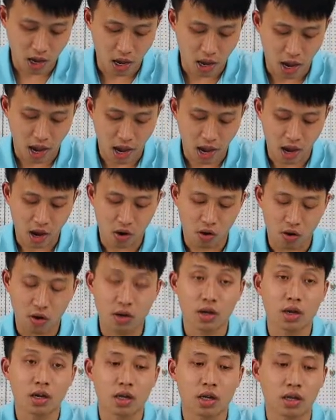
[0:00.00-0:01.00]
And
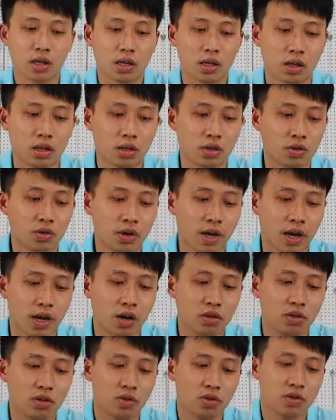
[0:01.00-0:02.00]
you can
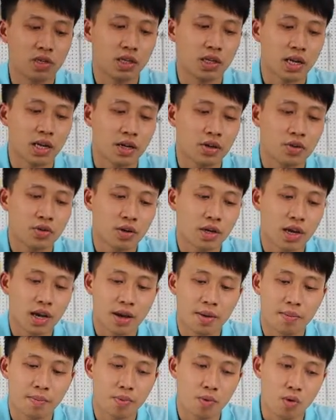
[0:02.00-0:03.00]
also see that you
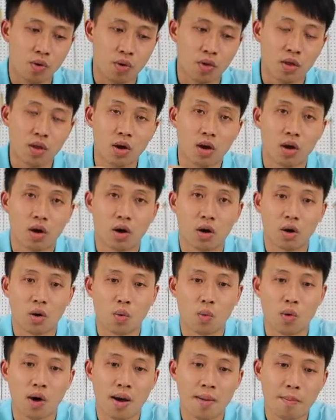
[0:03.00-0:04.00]
can put
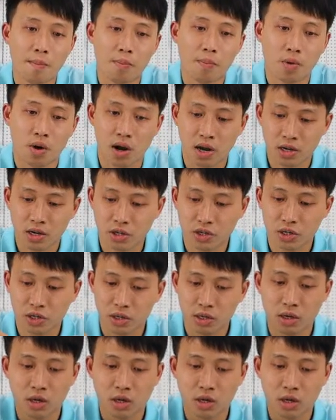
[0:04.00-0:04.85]
one brush